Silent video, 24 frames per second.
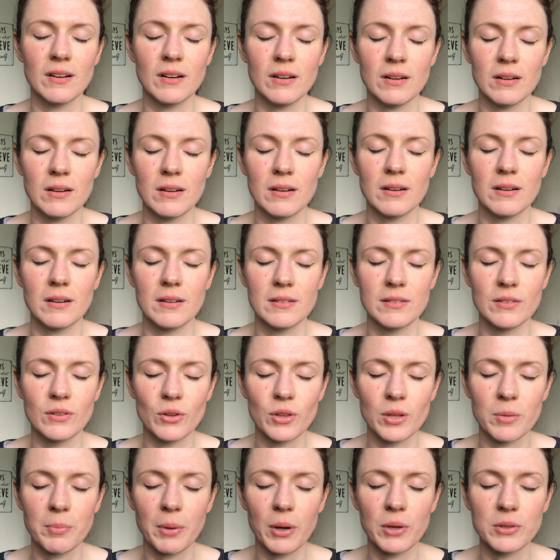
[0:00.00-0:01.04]
oh,
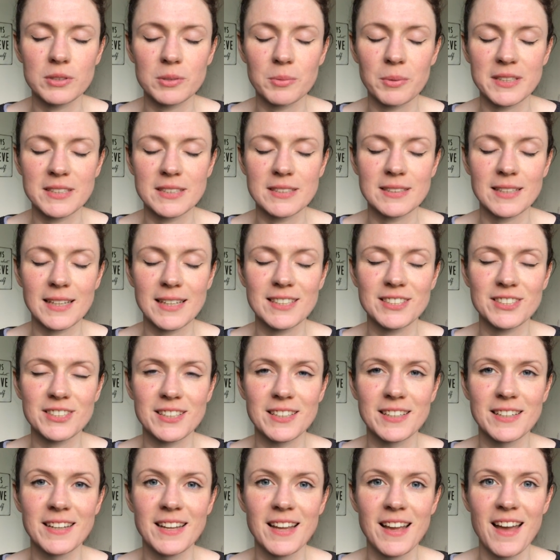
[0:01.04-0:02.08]
another poster
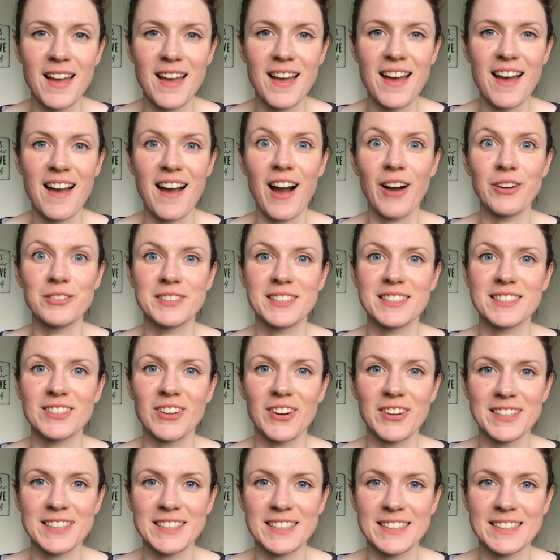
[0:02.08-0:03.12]
presentation, I was
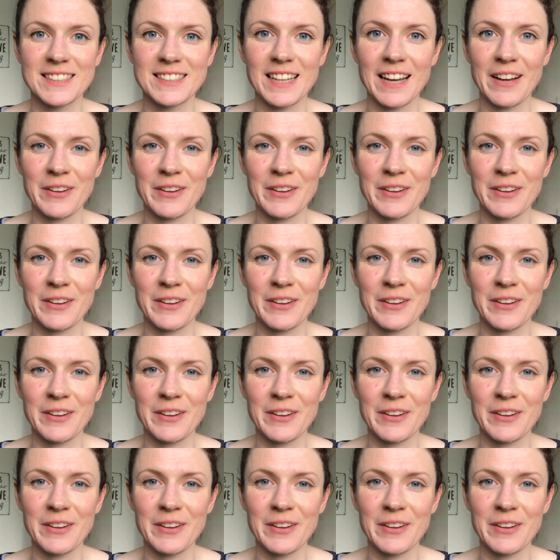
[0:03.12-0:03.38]
excited.